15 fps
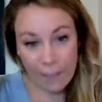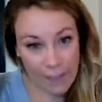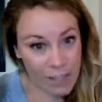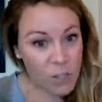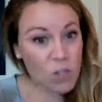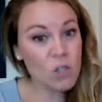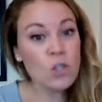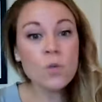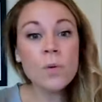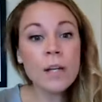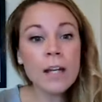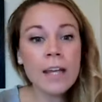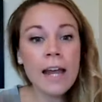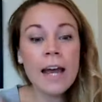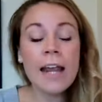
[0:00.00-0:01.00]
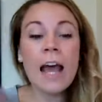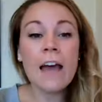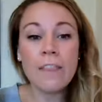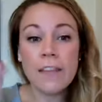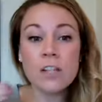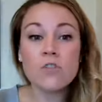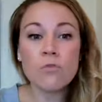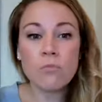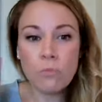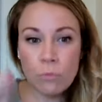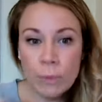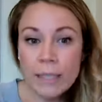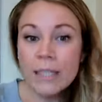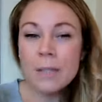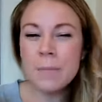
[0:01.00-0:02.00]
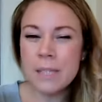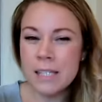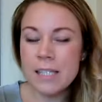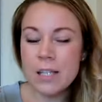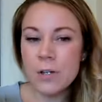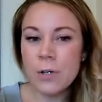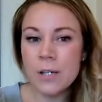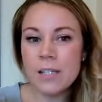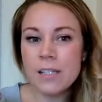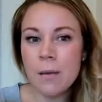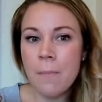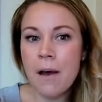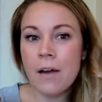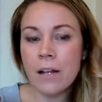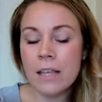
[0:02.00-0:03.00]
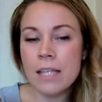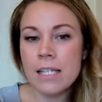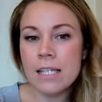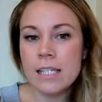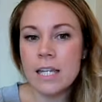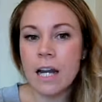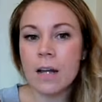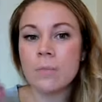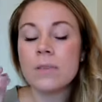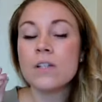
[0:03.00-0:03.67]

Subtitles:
Let's do it again. And let's really be serious about it this time.